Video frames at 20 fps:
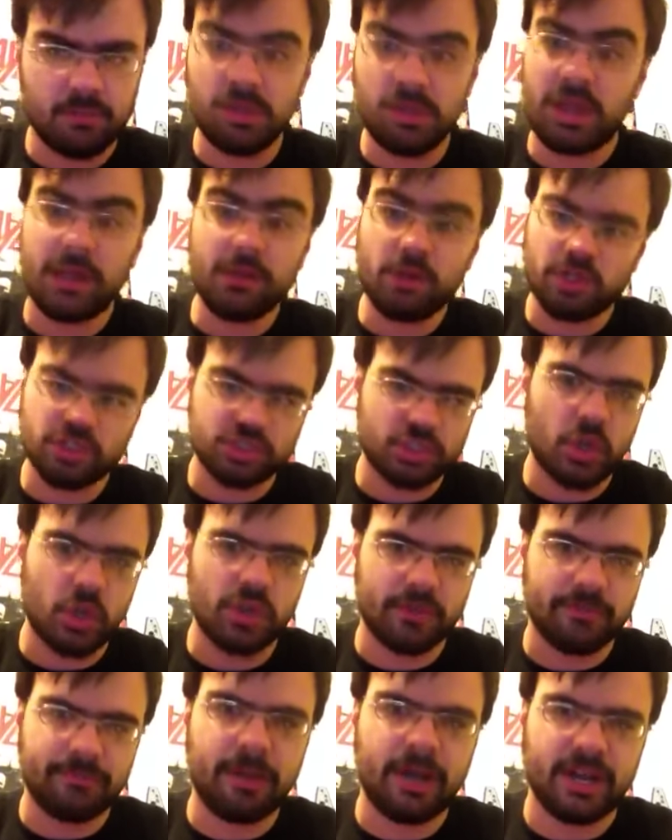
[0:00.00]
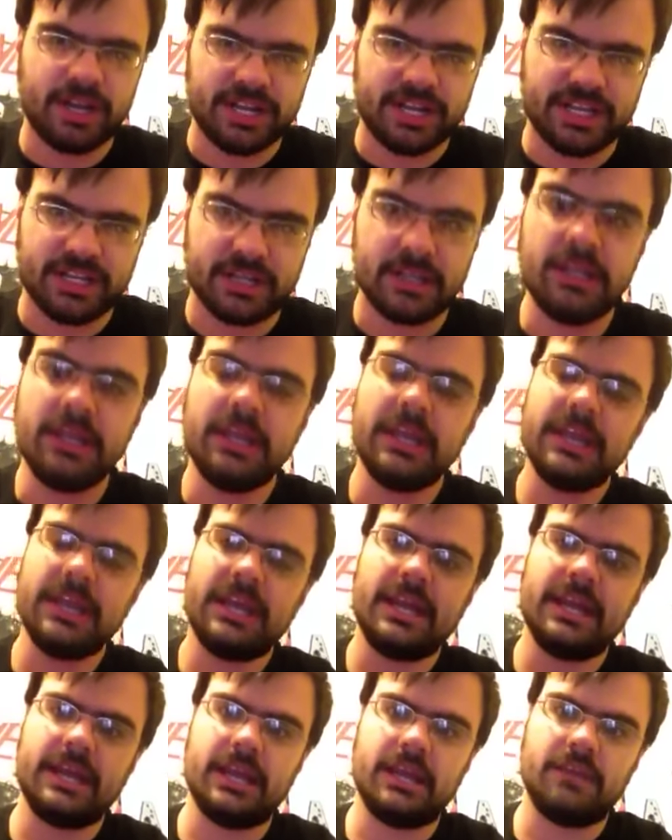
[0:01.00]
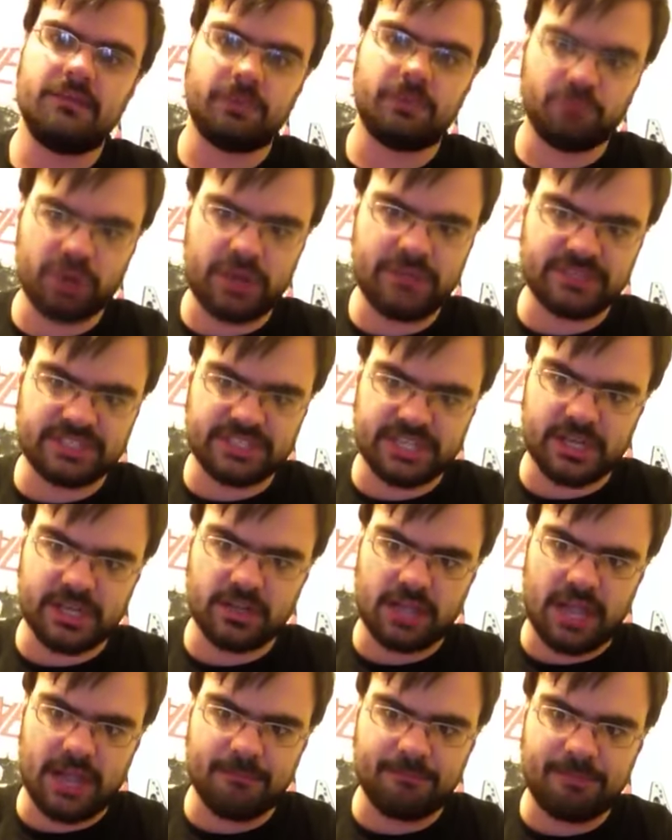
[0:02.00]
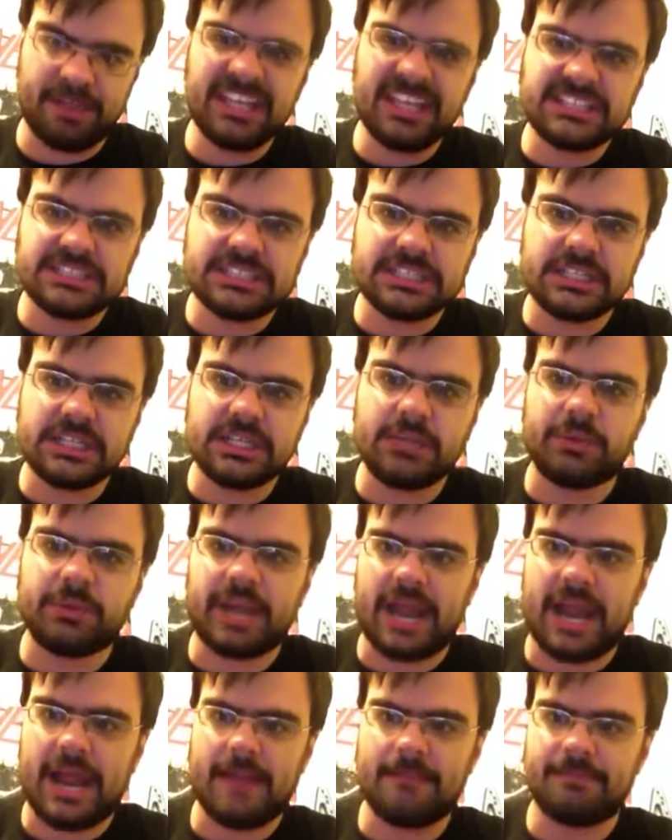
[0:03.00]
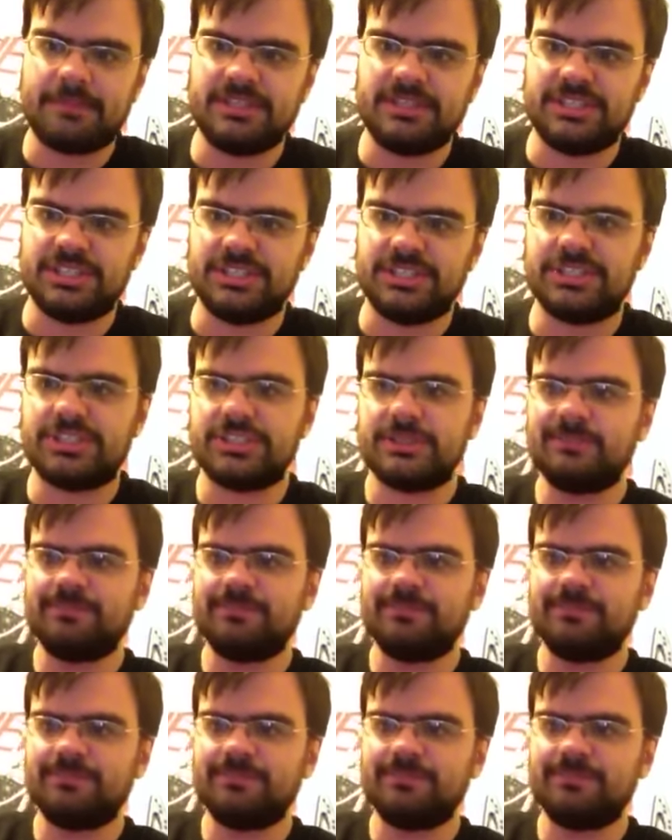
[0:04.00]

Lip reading: call him Pudding from Raventail. And basically what happens is